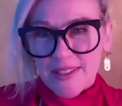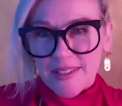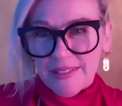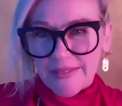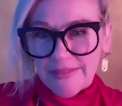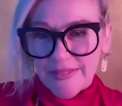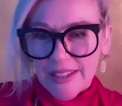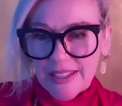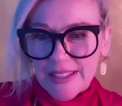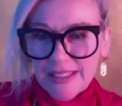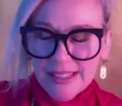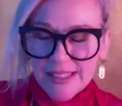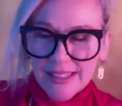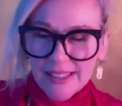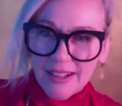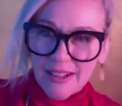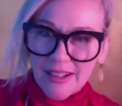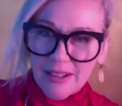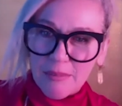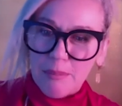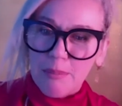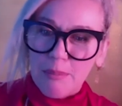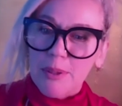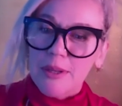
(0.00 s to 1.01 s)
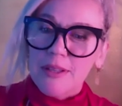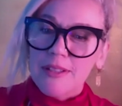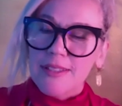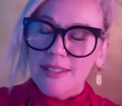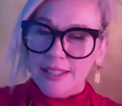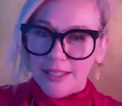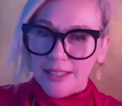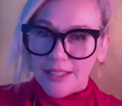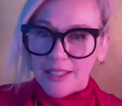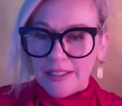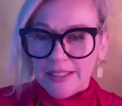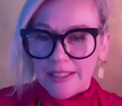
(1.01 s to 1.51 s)
of the year,
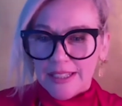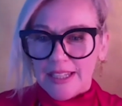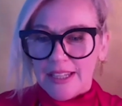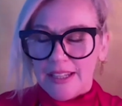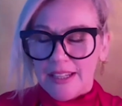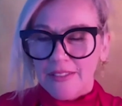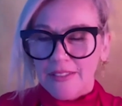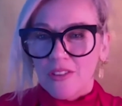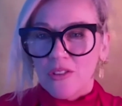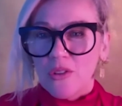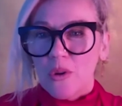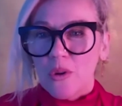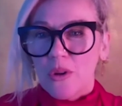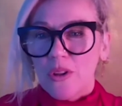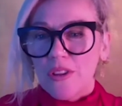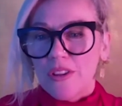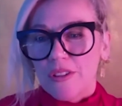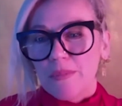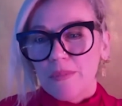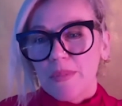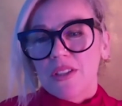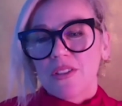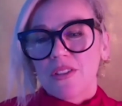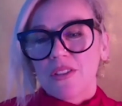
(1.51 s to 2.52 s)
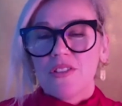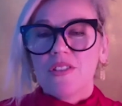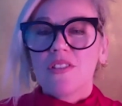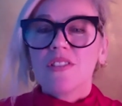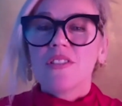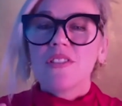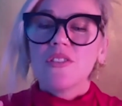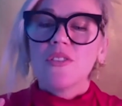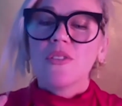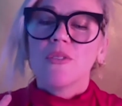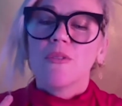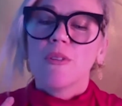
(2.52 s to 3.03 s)
particularly in the northern,
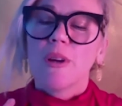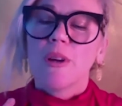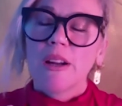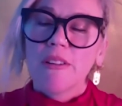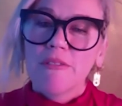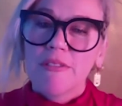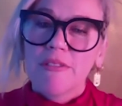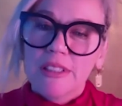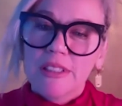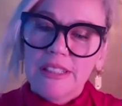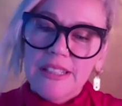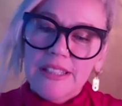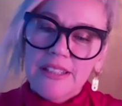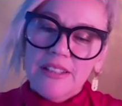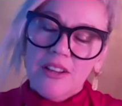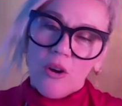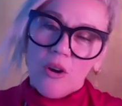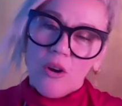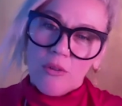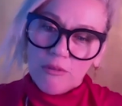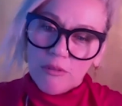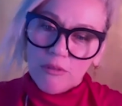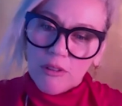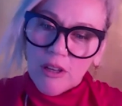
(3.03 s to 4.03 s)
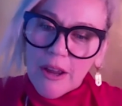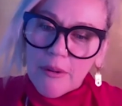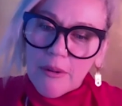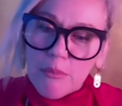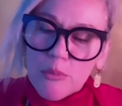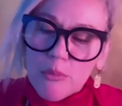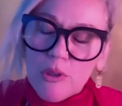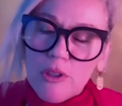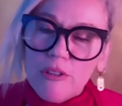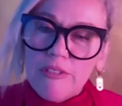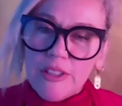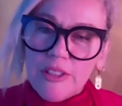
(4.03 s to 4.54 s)
because you are really
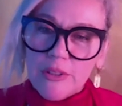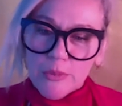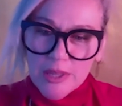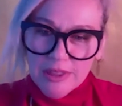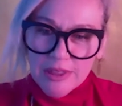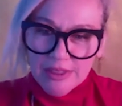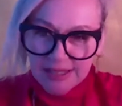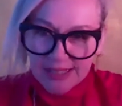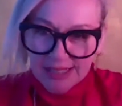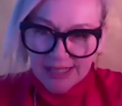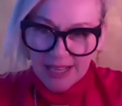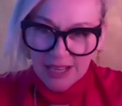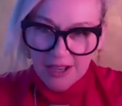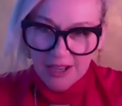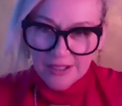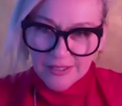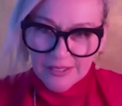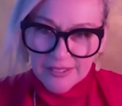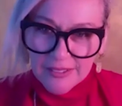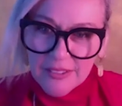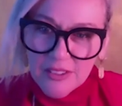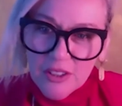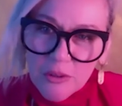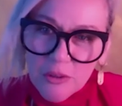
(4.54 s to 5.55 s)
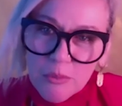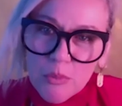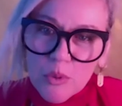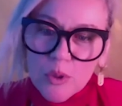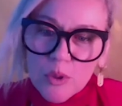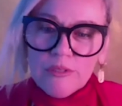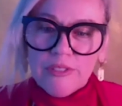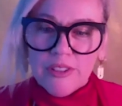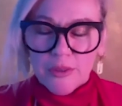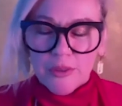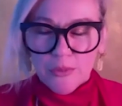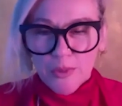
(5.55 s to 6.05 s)
moving with the sun. You're
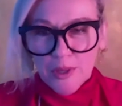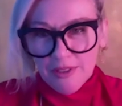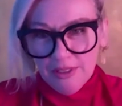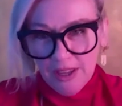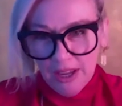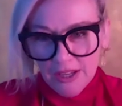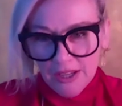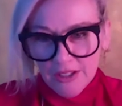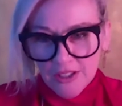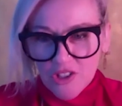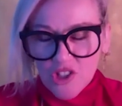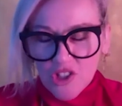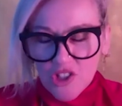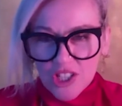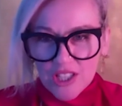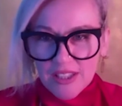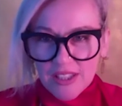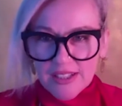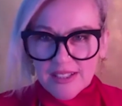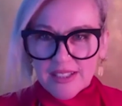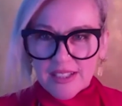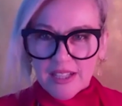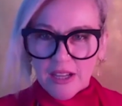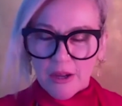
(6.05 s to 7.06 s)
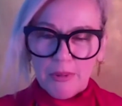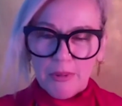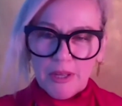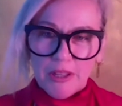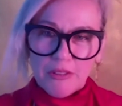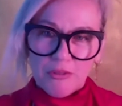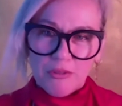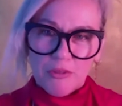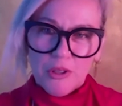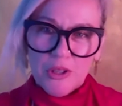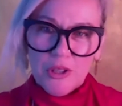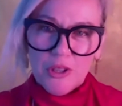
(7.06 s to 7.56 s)
moving with the energy that's coming
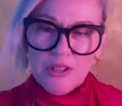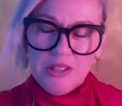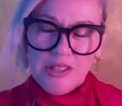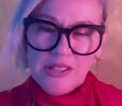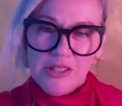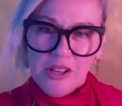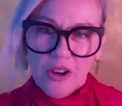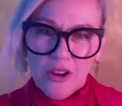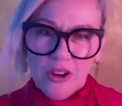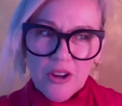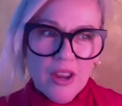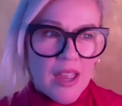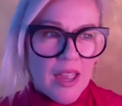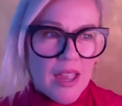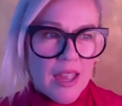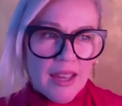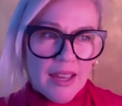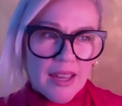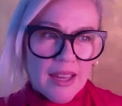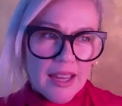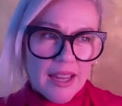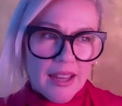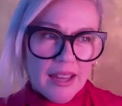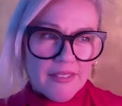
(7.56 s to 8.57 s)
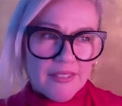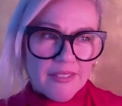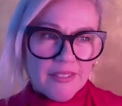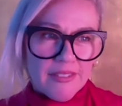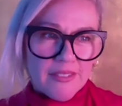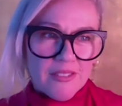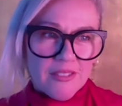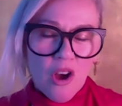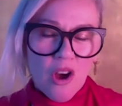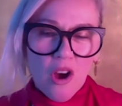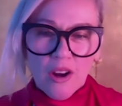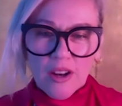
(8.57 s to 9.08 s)
through. So it's
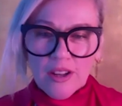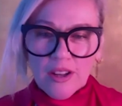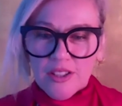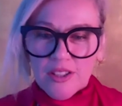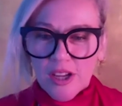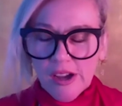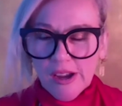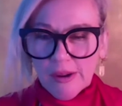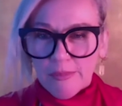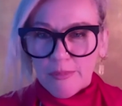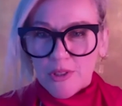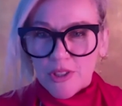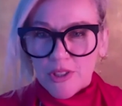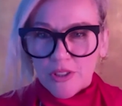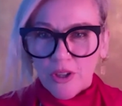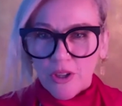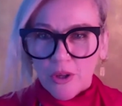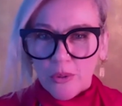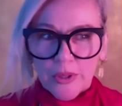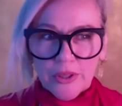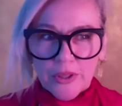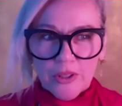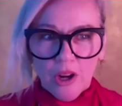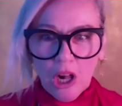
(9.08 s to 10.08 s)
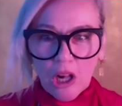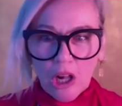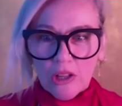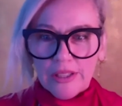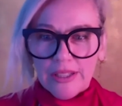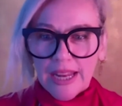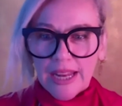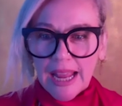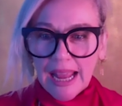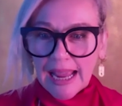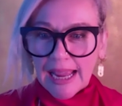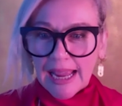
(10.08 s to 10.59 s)
not a time to go on
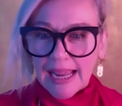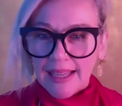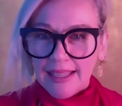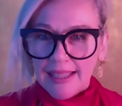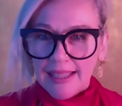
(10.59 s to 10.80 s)
holiday.